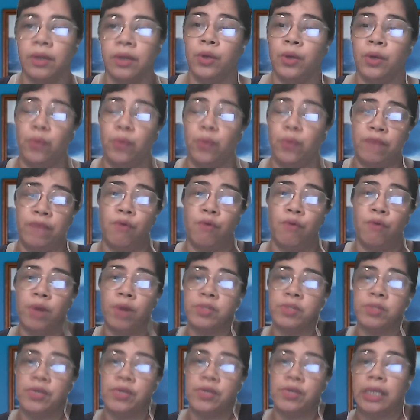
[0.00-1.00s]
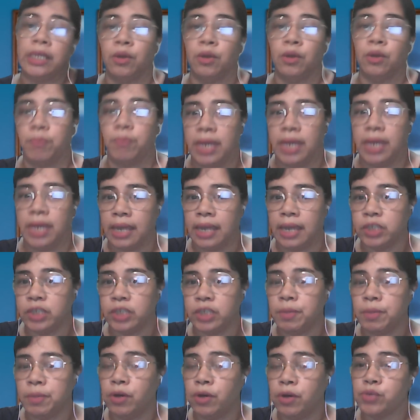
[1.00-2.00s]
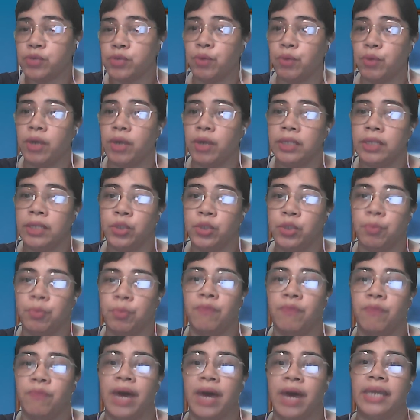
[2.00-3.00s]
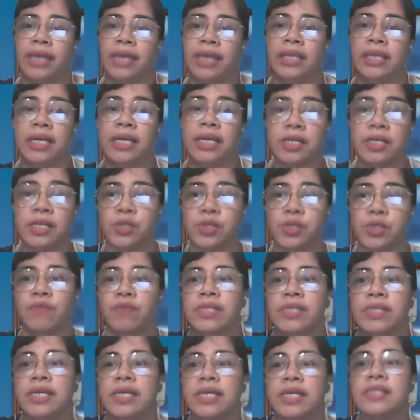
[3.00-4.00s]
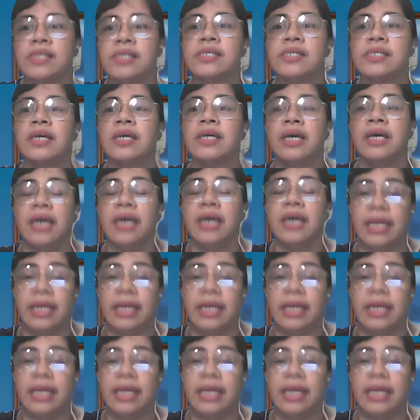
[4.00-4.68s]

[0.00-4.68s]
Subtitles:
We formed StreeLawPh because we wanted to provide legal services and